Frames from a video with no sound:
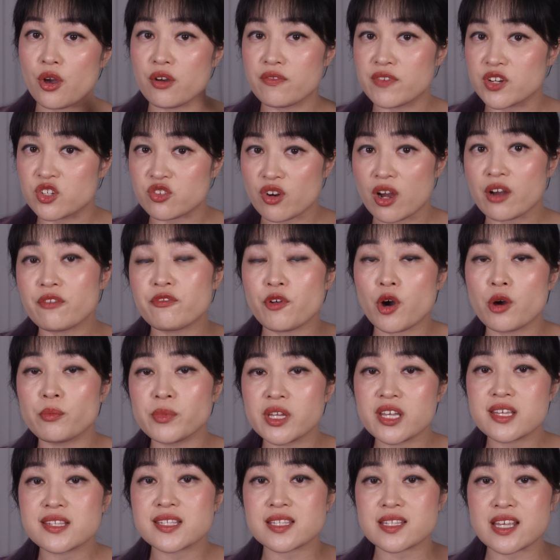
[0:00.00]
over drug
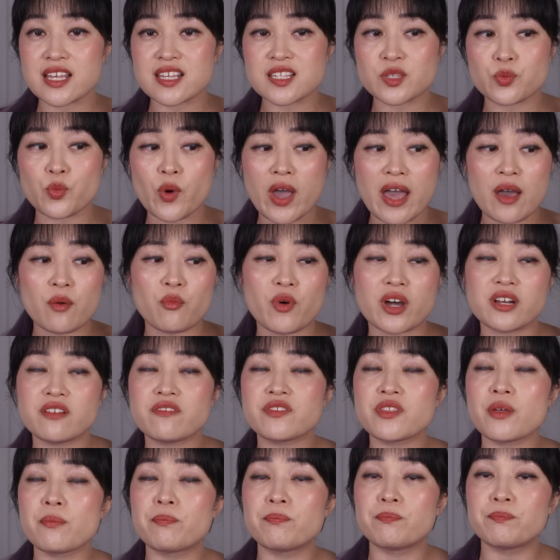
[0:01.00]
formulas is where one
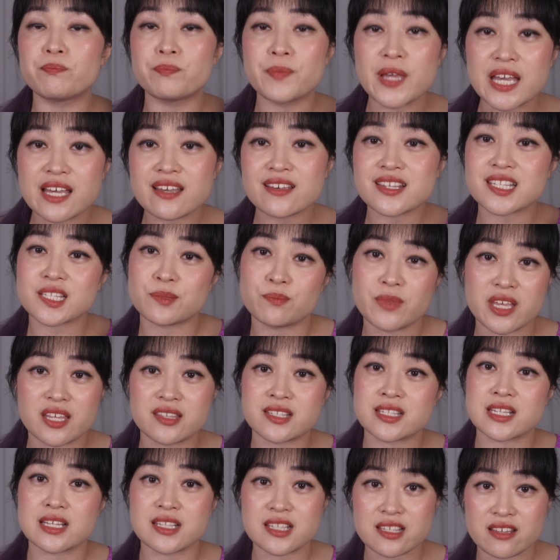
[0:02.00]
of the biggest
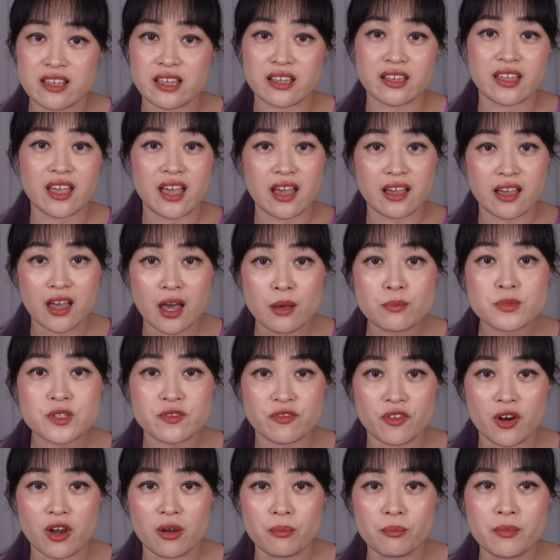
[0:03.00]
myths in skincare comes
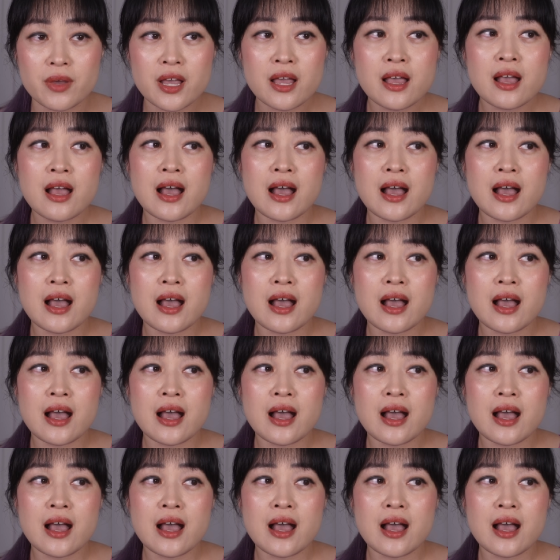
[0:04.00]
from.